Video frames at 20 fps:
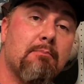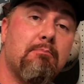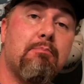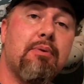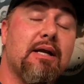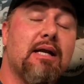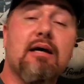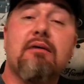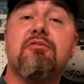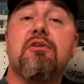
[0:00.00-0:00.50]

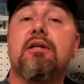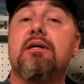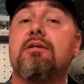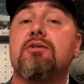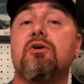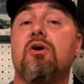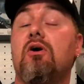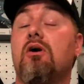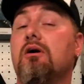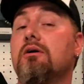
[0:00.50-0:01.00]

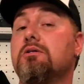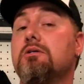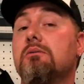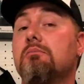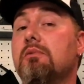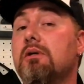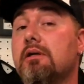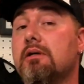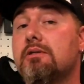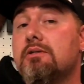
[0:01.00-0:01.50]
benevolent
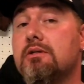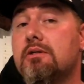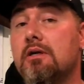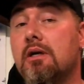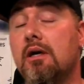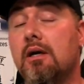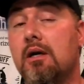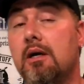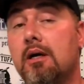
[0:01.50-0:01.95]
awesomeness,